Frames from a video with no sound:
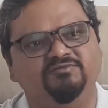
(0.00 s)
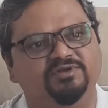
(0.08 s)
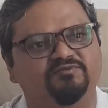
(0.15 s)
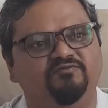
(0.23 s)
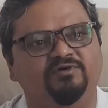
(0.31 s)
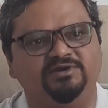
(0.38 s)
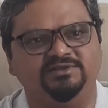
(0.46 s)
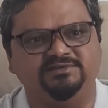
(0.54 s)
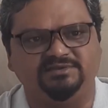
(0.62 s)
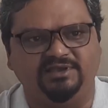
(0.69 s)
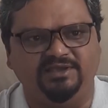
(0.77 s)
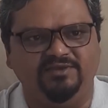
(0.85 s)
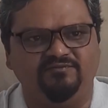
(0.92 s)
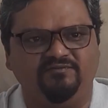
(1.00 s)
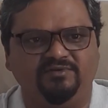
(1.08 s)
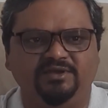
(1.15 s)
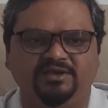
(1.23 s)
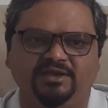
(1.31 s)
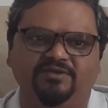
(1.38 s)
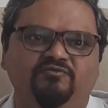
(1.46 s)
with what is safe
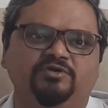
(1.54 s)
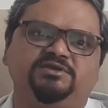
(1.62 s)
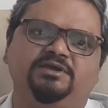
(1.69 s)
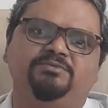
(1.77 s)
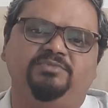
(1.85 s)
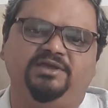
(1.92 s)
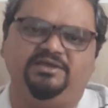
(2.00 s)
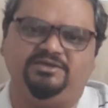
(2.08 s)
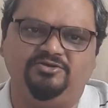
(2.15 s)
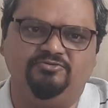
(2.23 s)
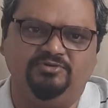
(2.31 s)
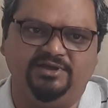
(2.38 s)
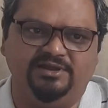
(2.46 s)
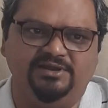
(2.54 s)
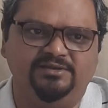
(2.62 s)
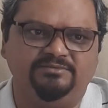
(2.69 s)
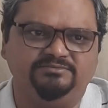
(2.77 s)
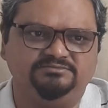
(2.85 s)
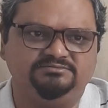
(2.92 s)
and what can make you ill.